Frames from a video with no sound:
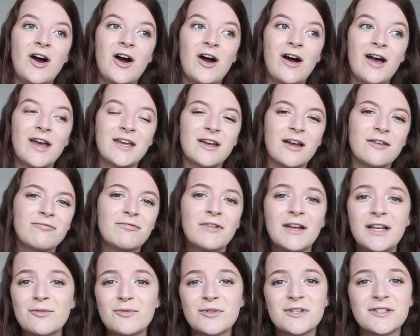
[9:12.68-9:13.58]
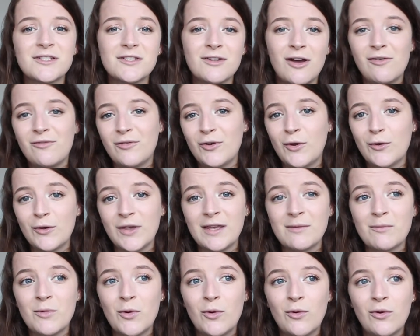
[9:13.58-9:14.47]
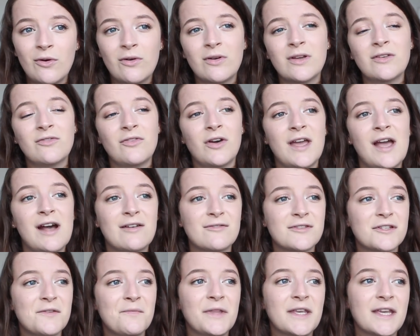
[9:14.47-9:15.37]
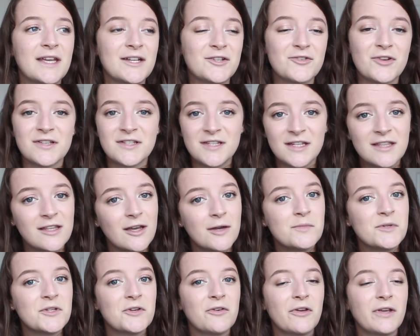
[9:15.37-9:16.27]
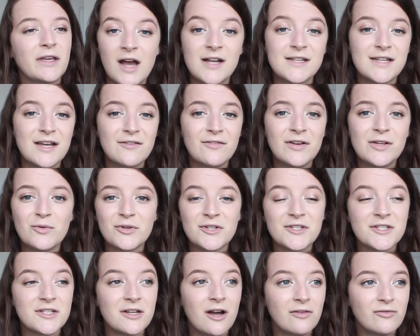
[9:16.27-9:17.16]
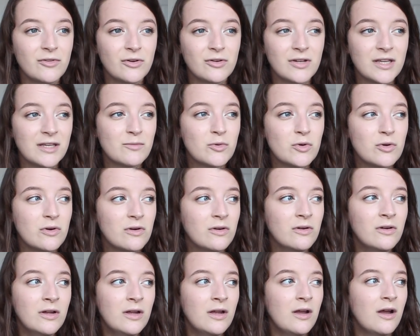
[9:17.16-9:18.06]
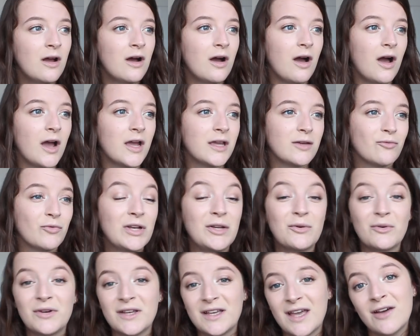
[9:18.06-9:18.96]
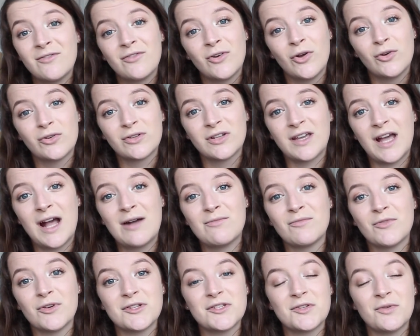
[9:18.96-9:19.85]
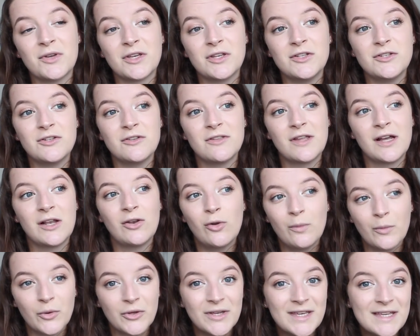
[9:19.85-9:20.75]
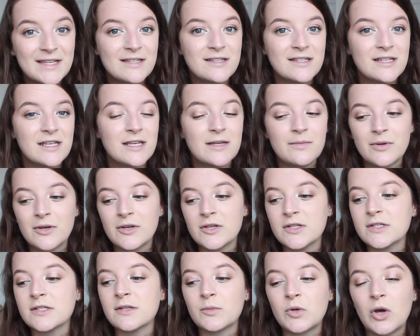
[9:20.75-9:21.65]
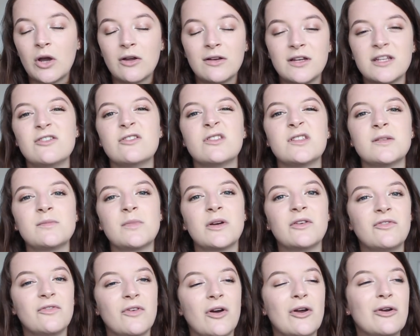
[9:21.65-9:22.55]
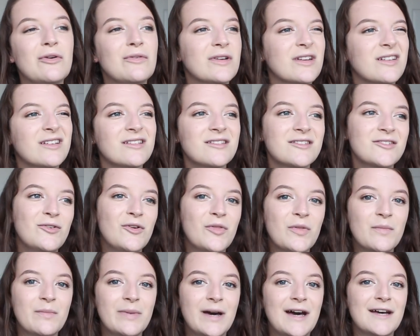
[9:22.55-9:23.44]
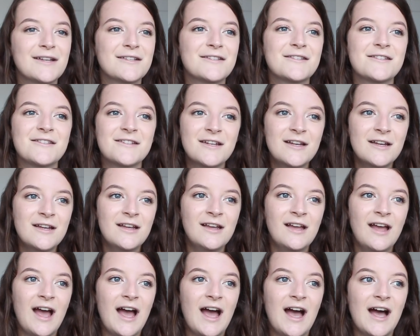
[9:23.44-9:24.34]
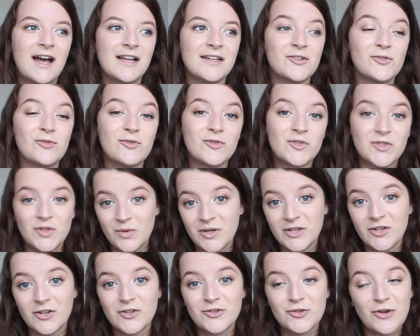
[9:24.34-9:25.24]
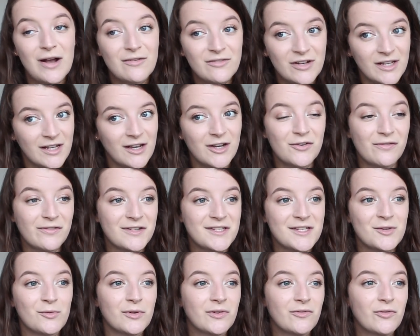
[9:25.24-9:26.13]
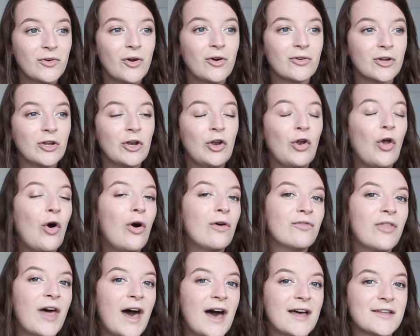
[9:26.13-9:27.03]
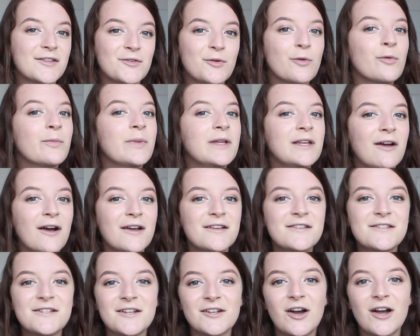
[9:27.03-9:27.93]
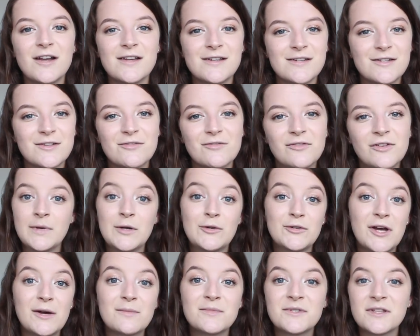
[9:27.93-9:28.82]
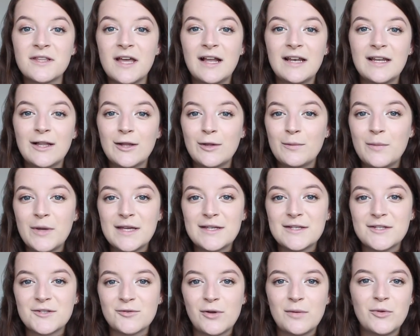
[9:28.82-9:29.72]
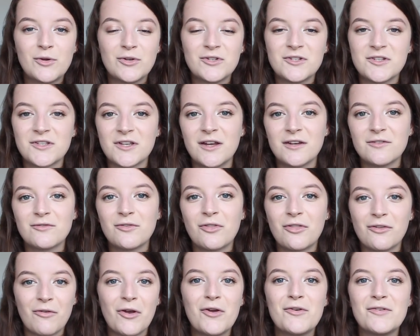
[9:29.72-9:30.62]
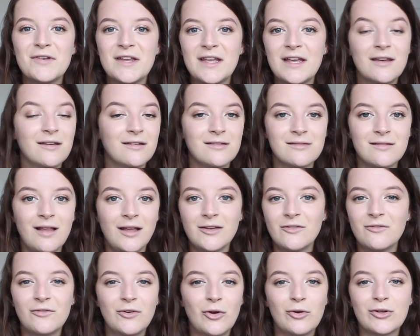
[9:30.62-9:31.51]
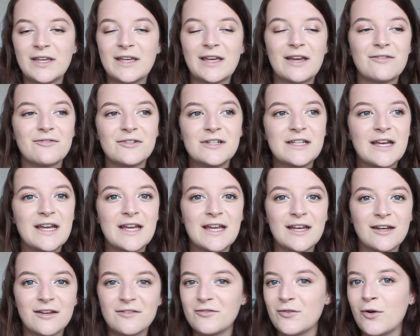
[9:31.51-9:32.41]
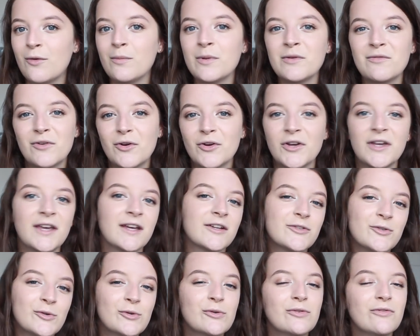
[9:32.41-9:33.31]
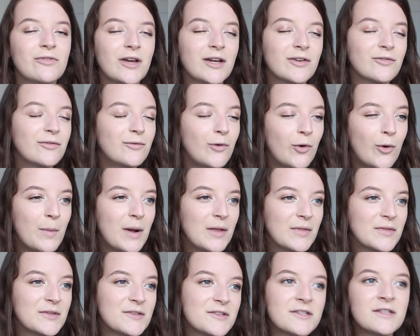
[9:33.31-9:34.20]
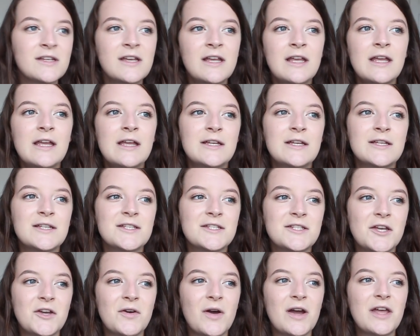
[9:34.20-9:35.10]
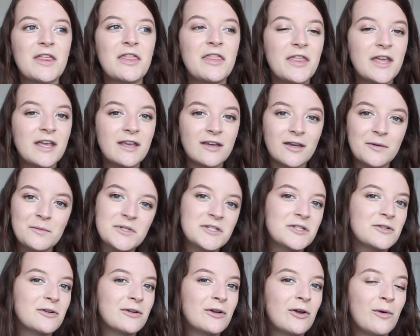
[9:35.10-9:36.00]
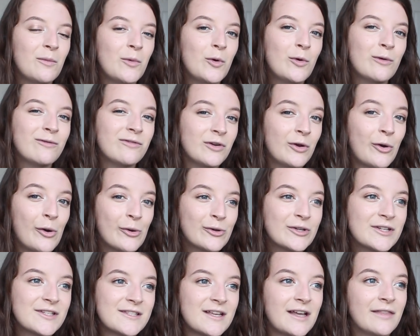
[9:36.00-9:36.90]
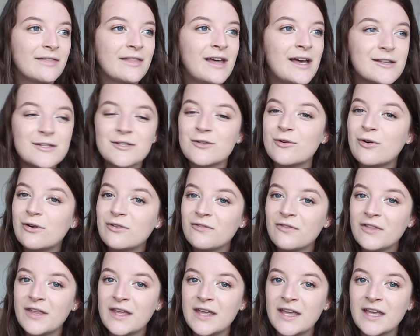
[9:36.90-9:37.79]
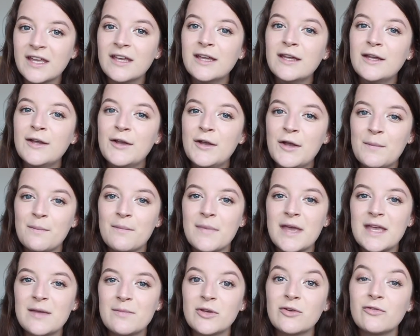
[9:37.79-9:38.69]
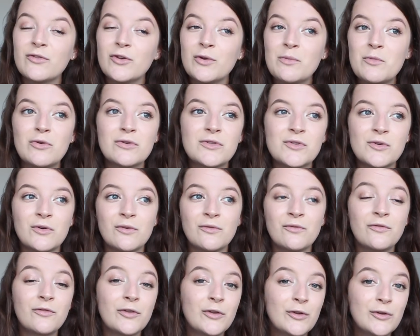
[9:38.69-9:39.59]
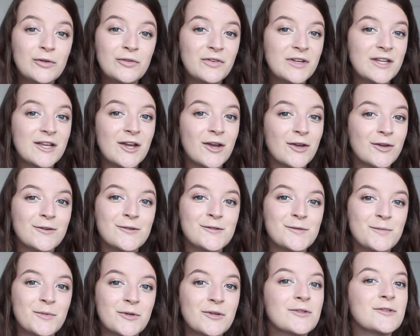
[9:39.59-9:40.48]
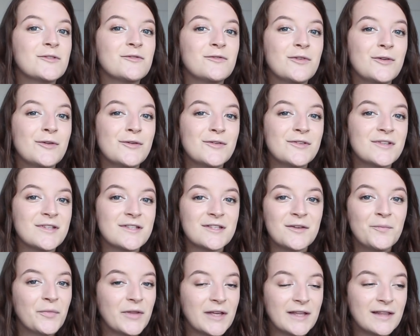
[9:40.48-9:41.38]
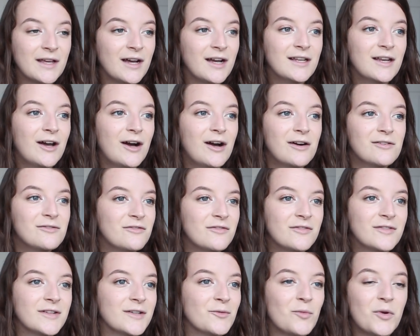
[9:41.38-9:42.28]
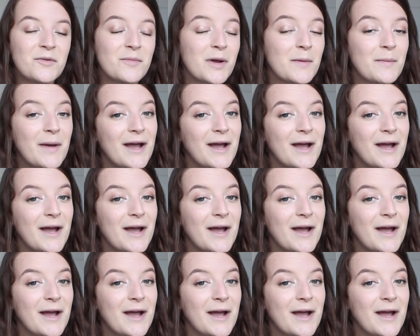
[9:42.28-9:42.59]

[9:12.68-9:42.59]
I, I really want to start vlogging more. If I have something interesting that I'm doing, I definitely want to start vlogging more. I really want to get a vlog camera so I can do that a lot more easy because I'm currently using my phone and it's not the best and also when I go travelling I obviously want to vlog a lot of that so it would be nice to kind of build up to that a little bit so I'm not just kind of thrown in and like vlogging every day and I've not been vlogging at all for like four months so I think I'm going to do a lot more vlogs and that sort of thing maybe a few more sort of food videos because food is something that I love and one of my